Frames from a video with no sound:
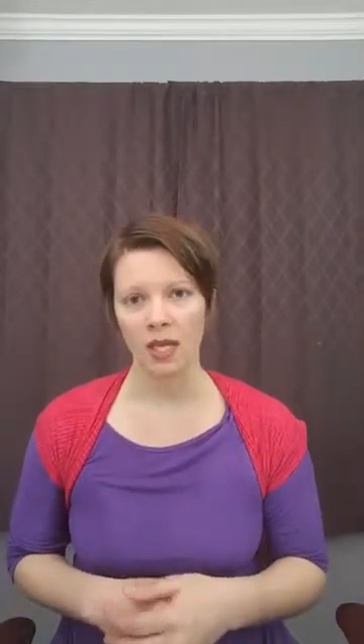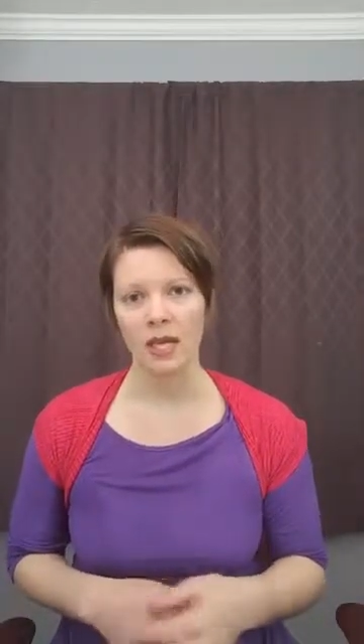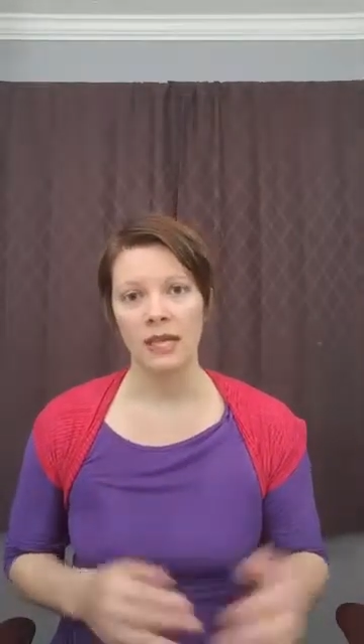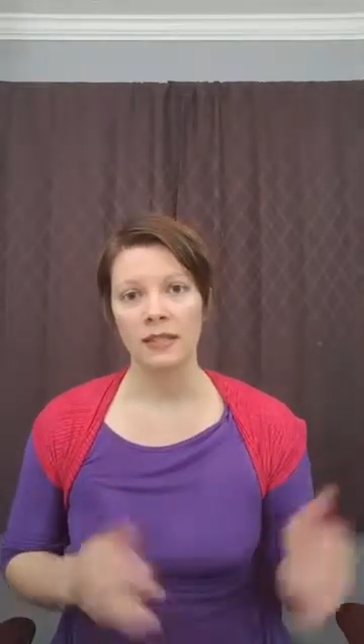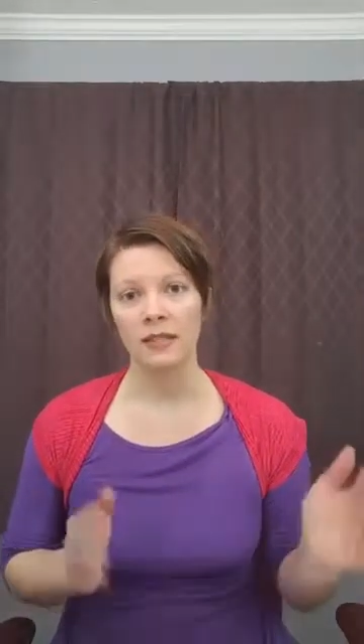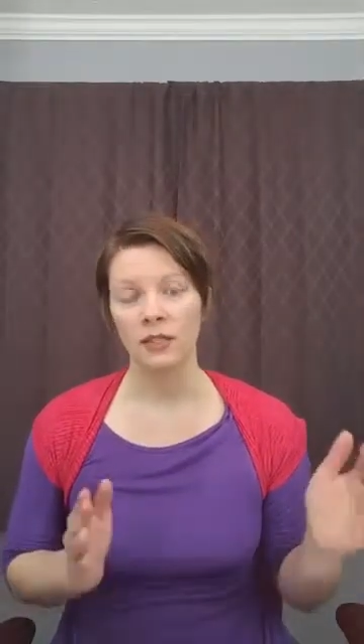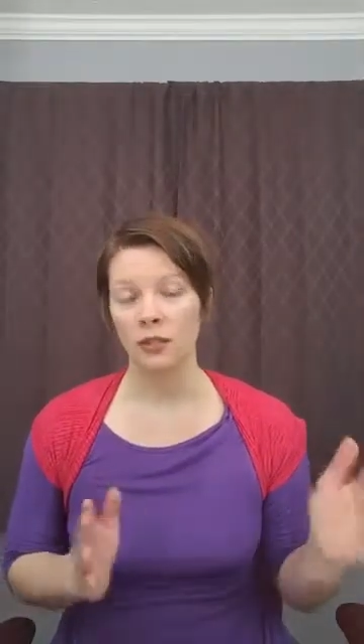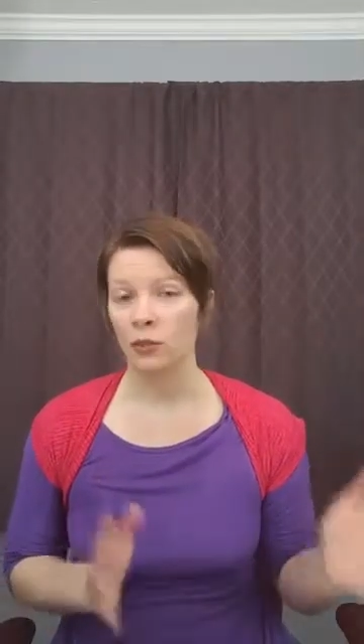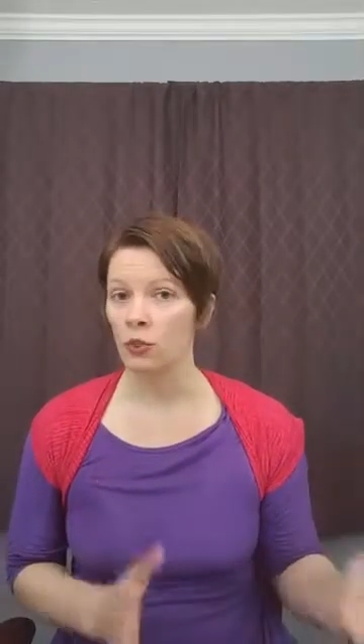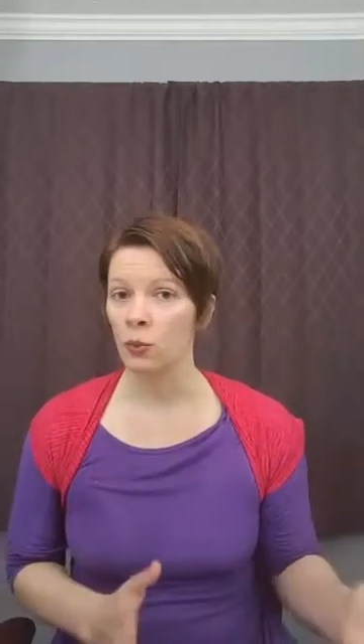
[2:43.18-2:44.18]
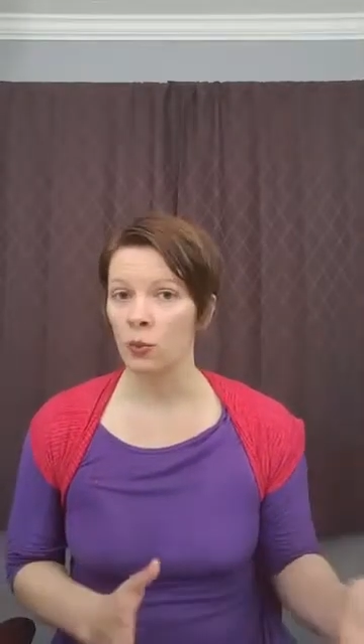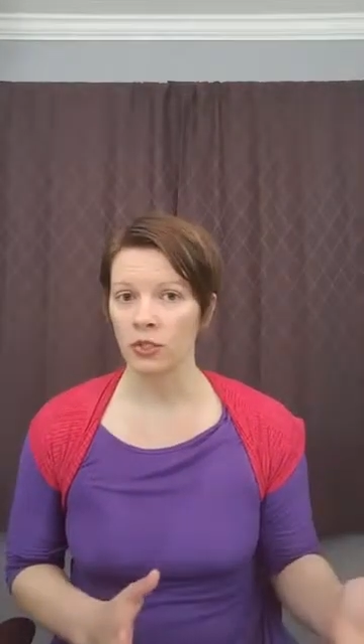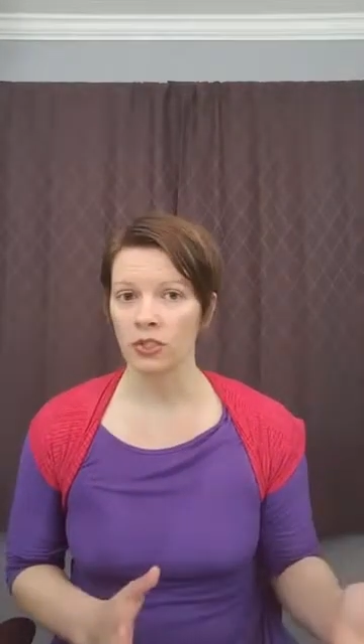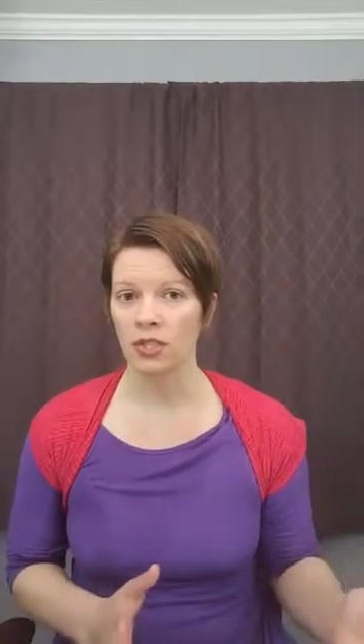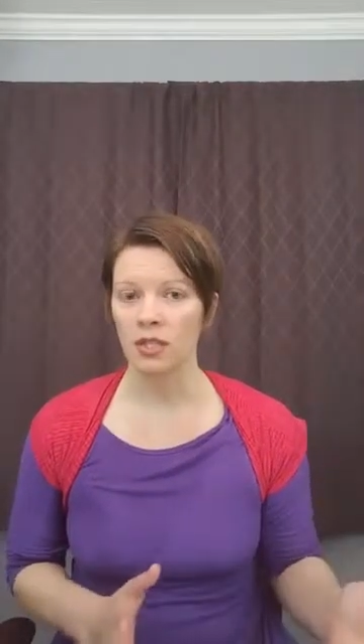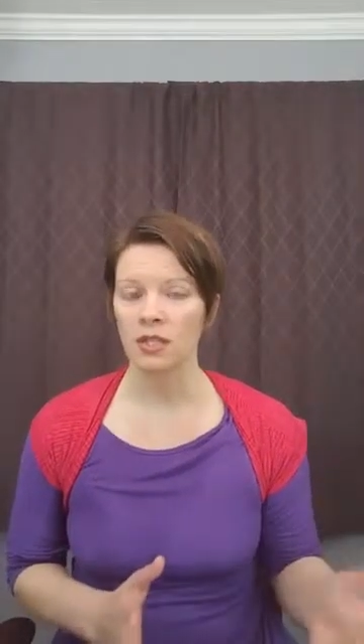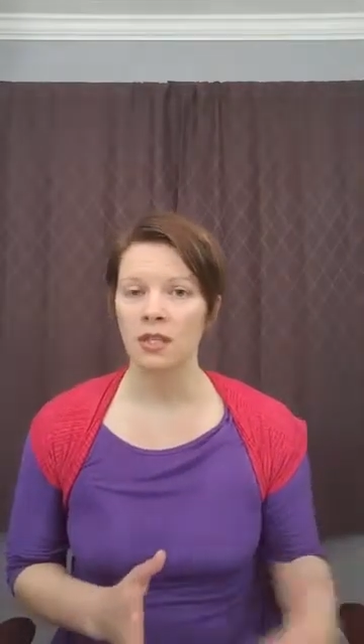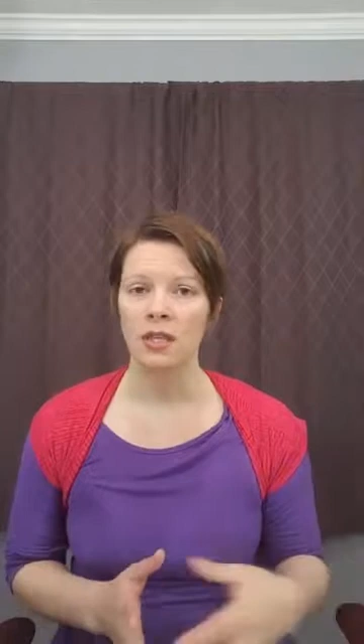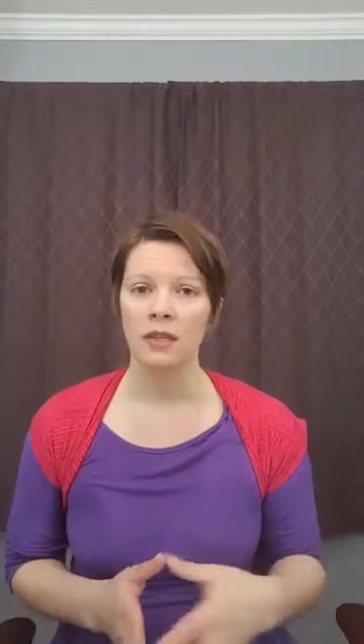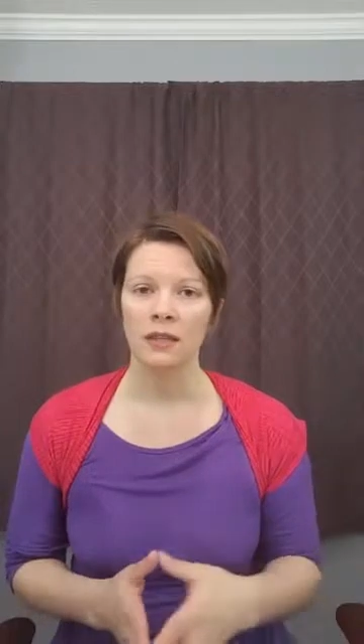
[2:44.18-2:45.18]
And then use your worksheet
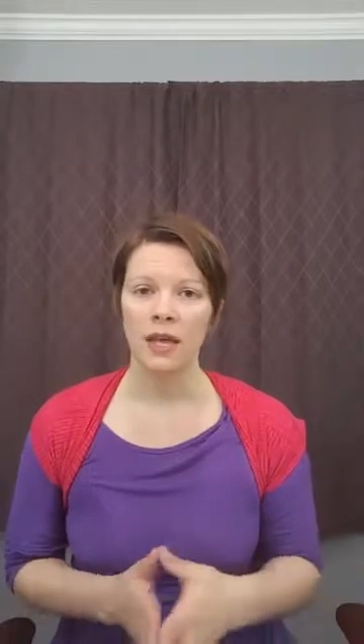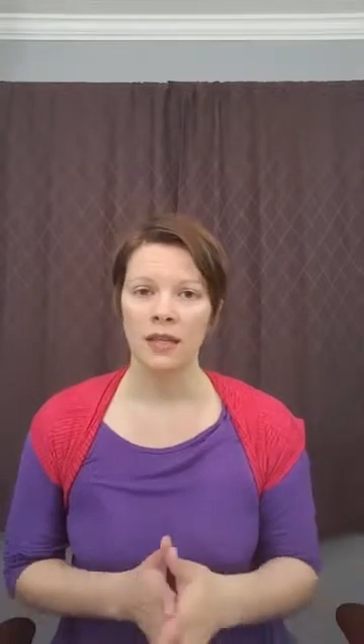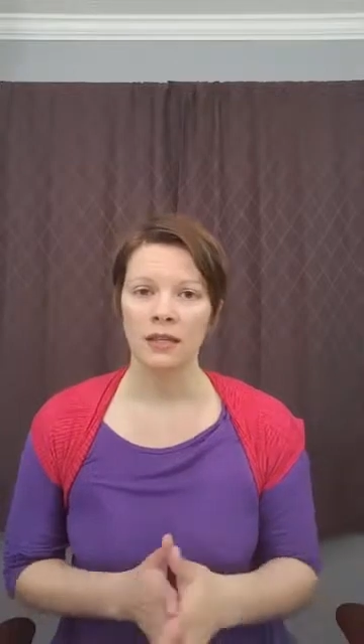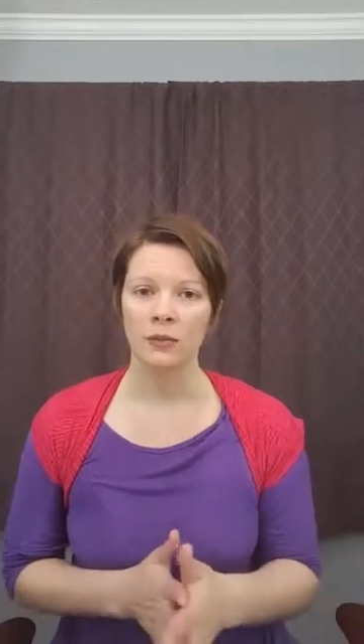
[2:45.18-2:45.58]
that